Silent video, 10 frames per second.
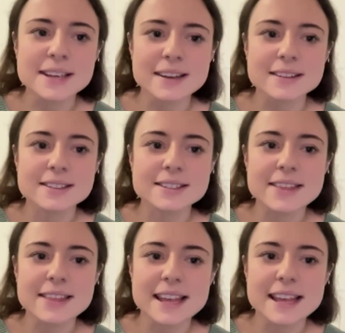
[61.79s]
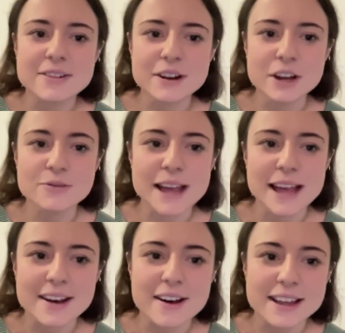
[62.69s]
tasks in the era of
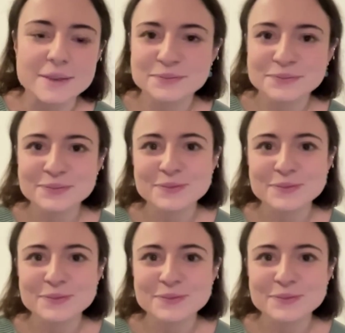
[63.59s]
AI.